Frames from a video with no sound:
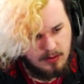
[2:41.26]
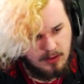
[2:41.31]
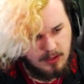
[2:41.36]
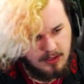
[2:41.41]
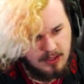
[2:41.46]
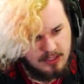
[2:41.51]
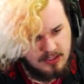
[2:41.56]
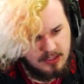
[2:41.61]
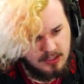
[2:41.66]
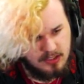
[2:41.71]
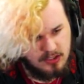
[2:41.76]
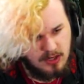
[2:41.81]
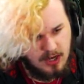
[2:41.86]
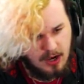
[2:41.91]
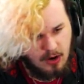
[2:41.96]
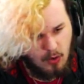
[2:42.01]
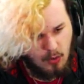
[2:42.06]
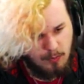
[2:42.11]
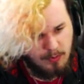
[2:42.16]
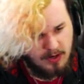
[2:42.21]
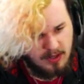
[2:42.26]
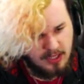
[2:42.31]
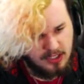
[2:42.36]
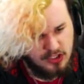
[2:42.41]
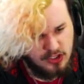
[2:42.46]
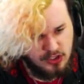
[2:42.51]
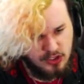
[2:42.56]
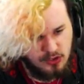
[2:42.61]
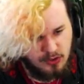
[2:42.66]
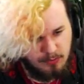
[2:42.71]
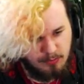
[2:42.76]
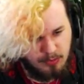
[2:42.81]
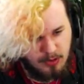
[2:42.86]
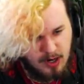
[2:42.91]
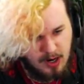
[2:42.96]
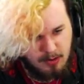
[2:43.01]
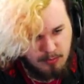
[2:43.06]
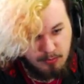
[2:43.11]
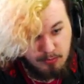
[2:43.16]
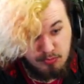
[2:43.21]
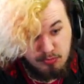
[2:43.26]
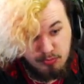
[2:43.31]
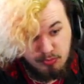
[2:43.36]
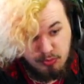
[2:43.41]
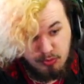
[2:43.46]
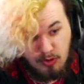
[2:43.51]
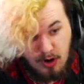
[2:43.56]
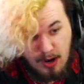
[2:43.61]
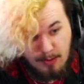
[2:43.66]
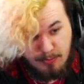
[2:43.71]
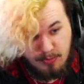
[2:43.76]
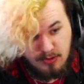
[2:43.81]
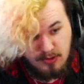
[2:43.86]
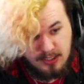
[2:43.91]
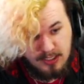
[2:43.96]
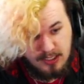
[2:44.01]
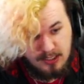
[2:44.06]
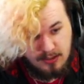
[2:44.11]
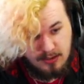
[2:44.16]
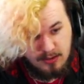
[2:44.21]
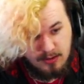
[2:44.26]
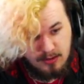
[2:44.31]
Unless it's not open unless you do it pro properly?